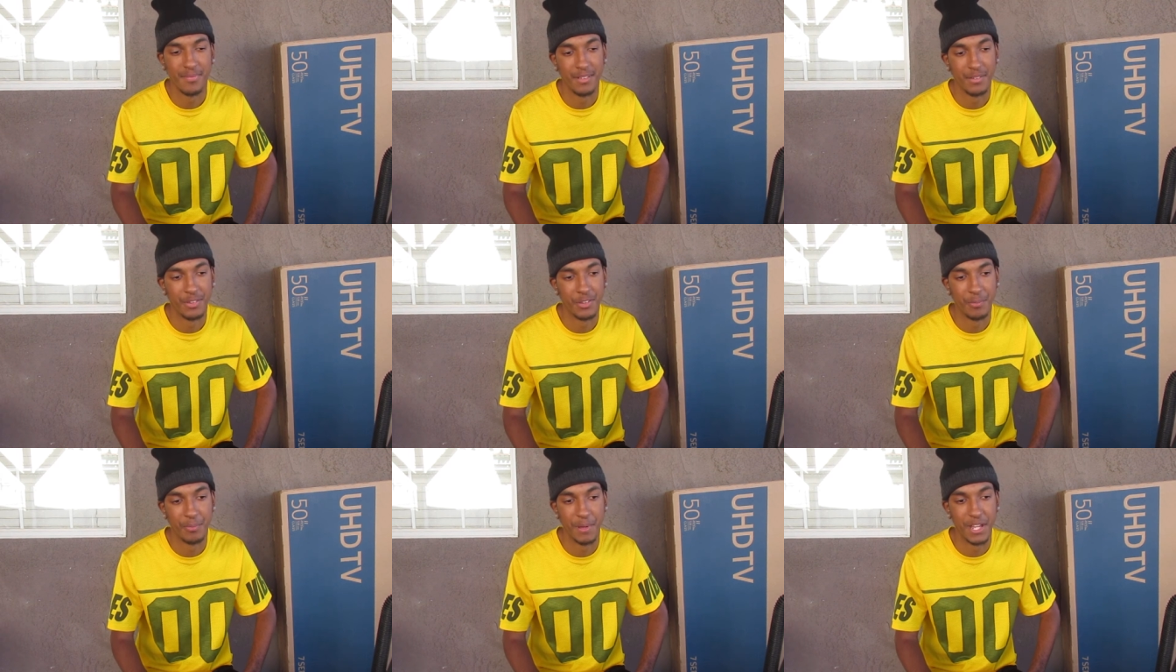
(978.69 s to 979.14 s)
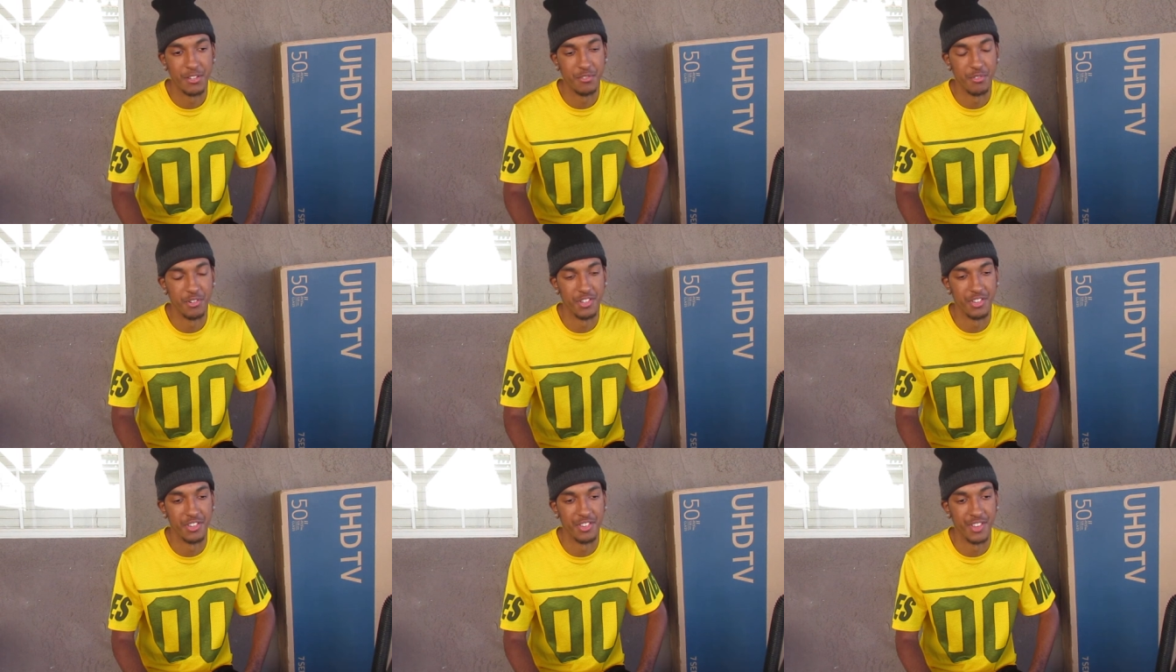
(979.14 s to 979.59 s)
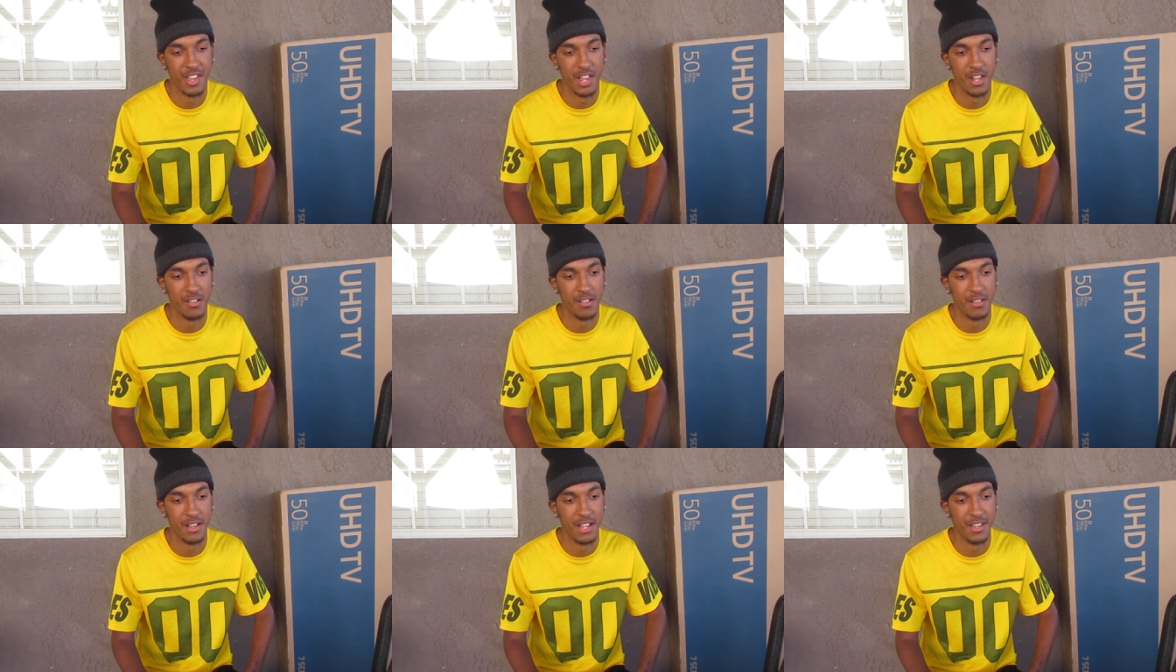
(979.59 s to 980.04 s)
speechless to say
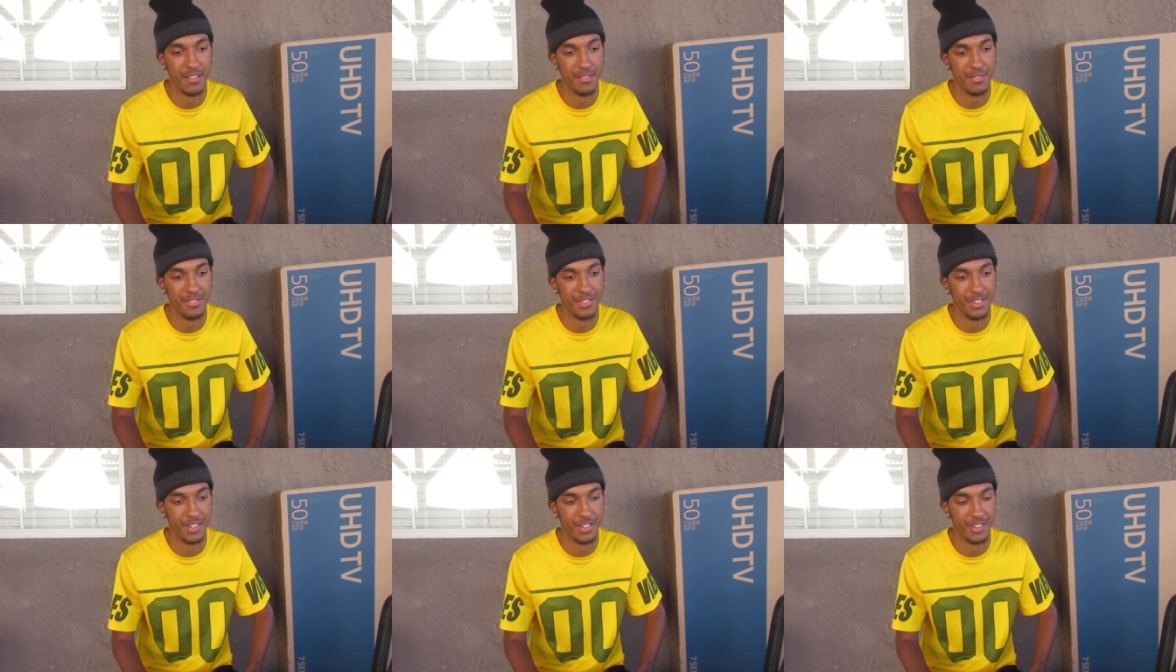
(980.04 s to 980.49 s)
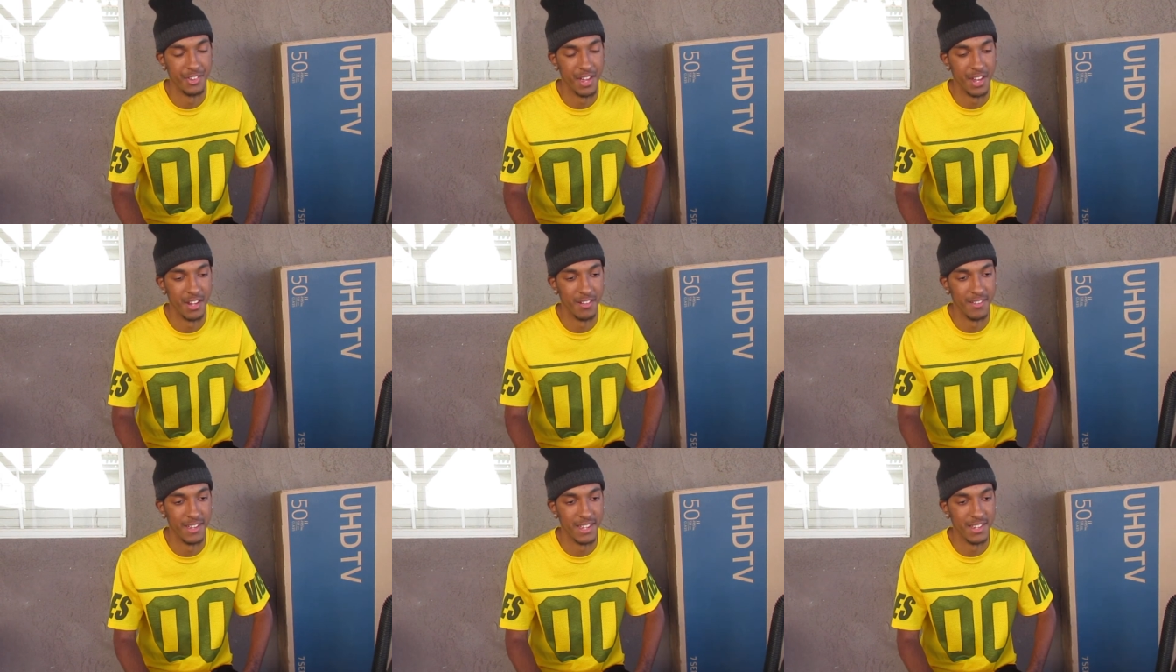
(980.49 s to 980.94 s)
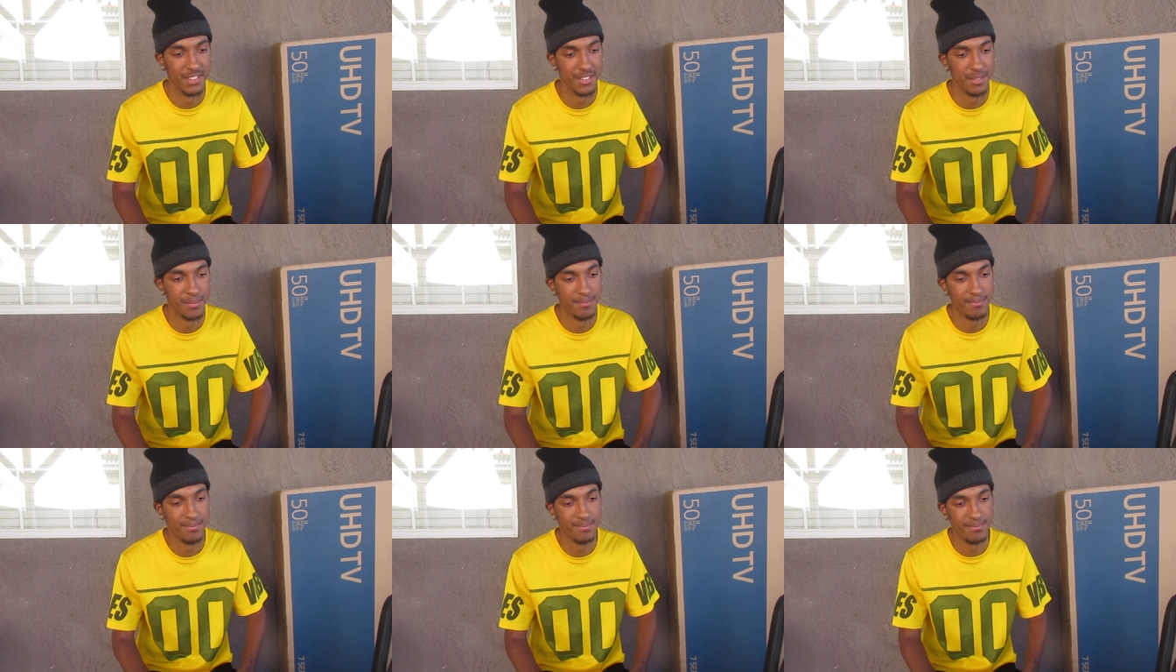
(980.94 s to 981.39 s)
the less, to say the
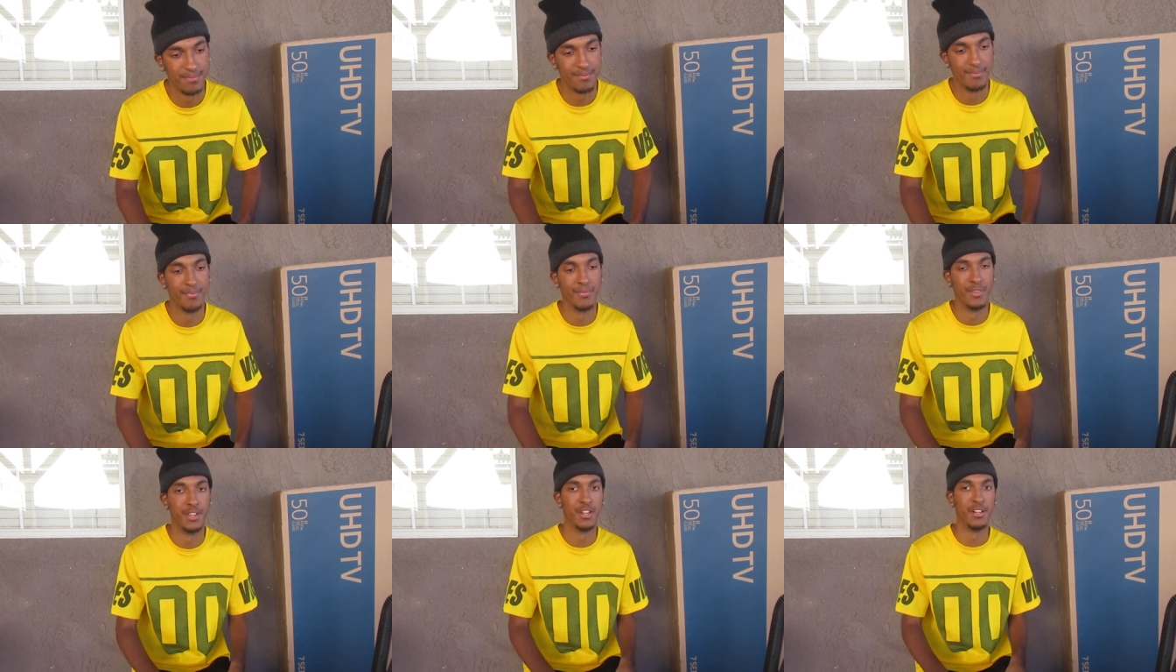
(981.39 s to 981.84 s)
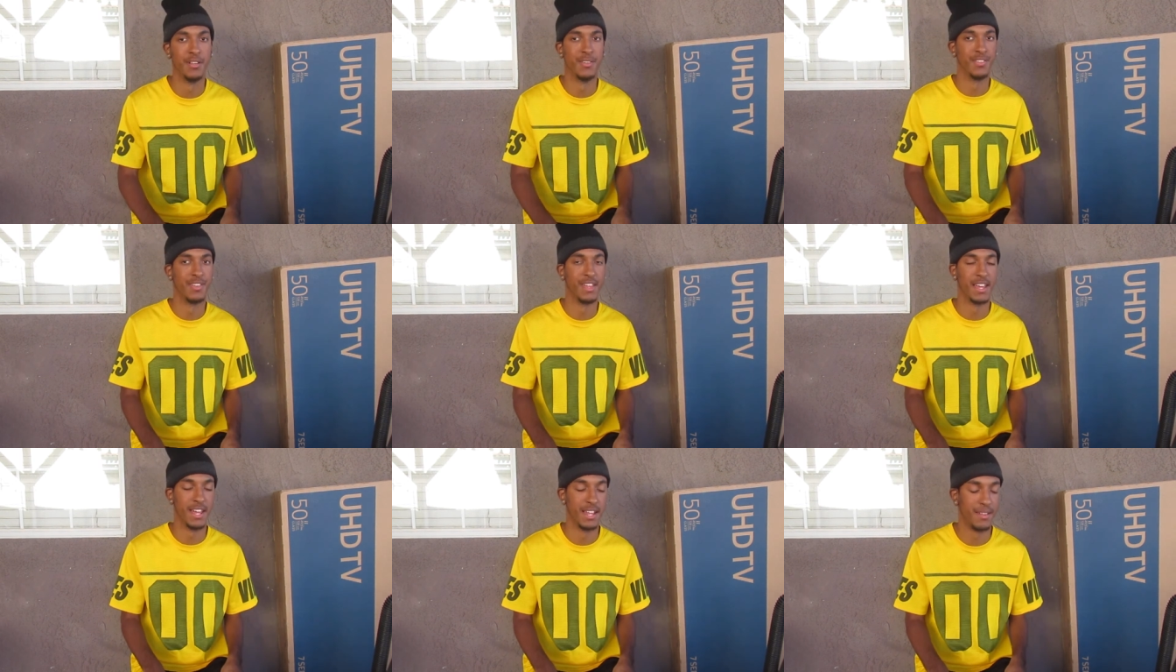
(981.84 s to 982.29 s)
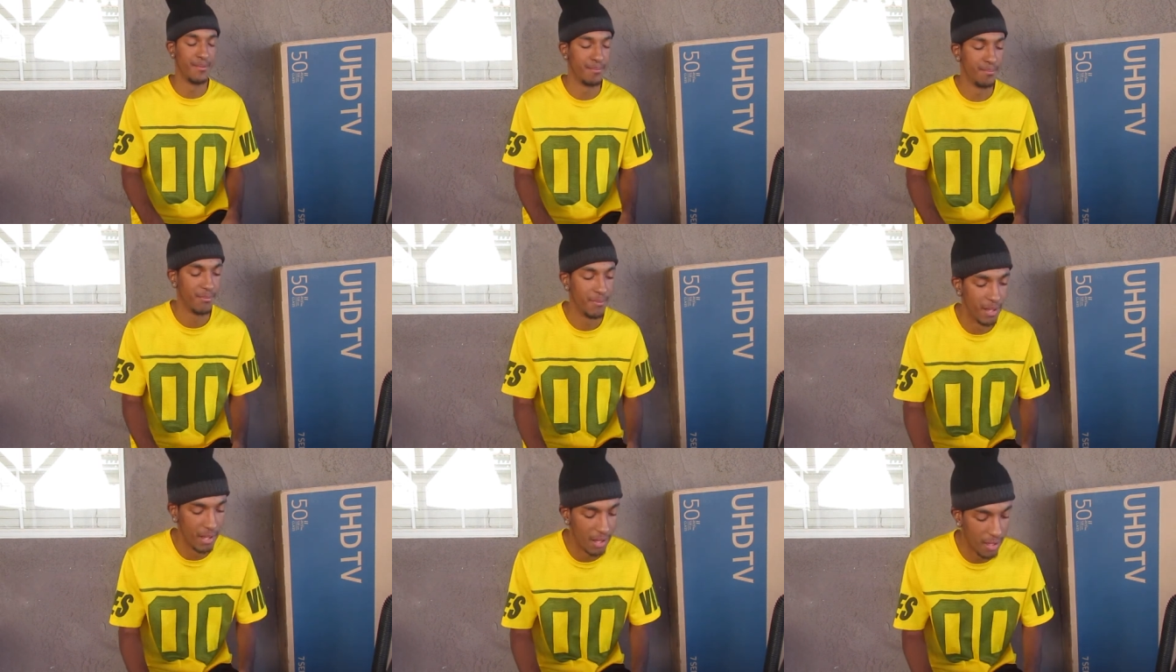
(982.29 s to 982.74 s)
least. You know what I'm saying?
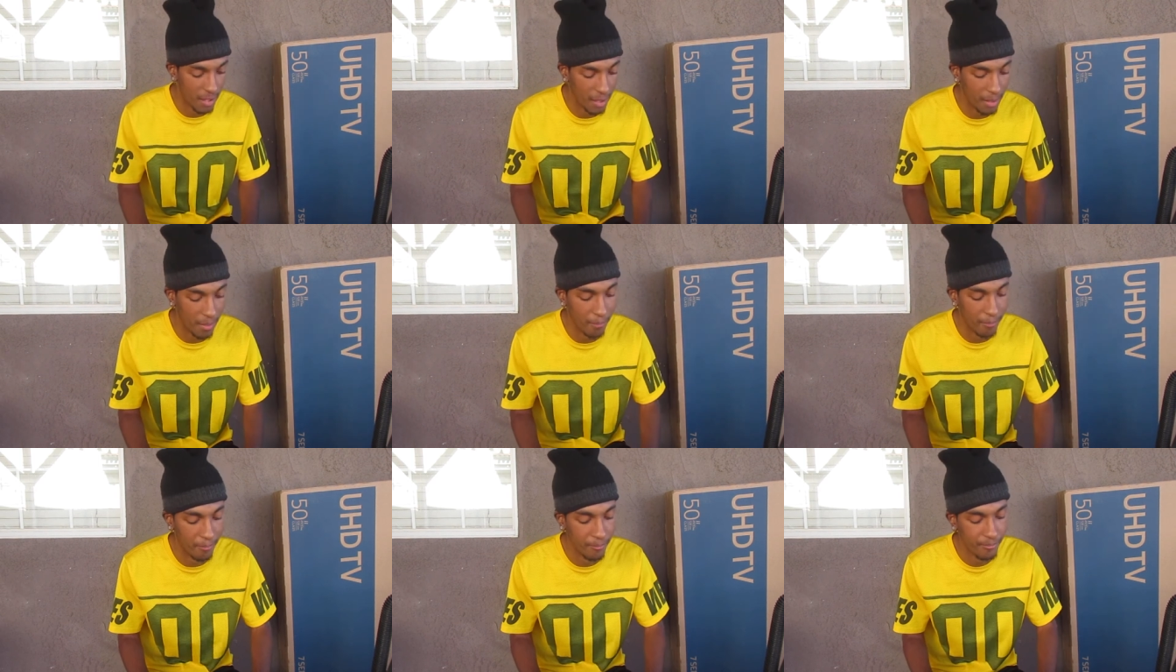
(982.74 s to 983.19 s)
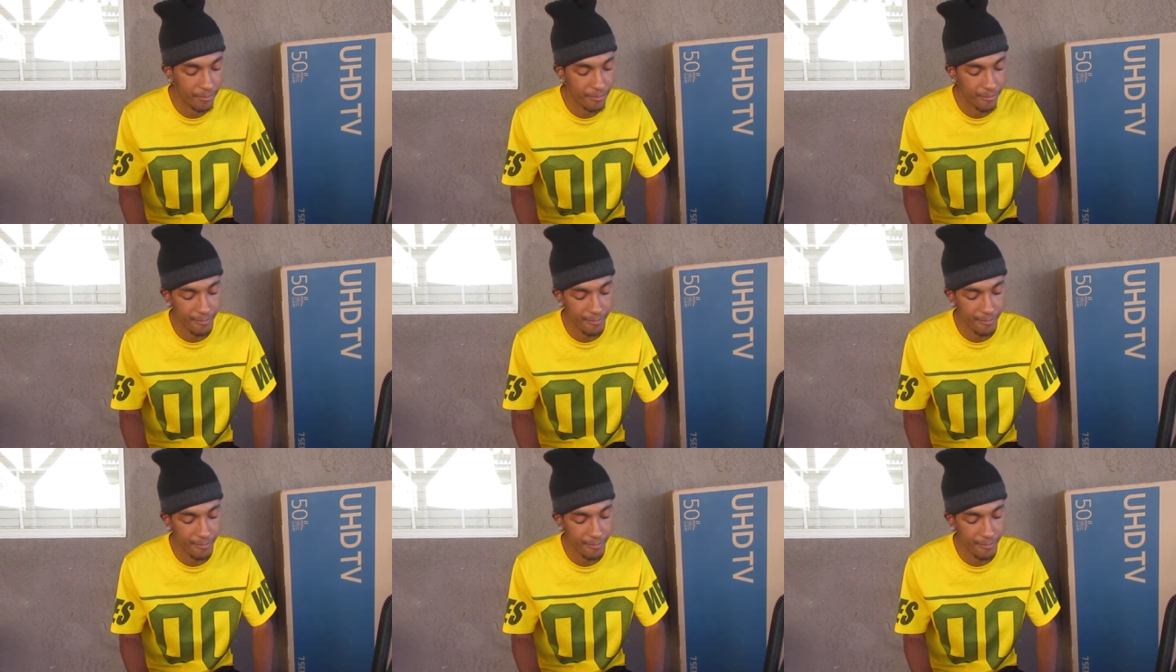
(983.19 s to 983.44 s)
Um,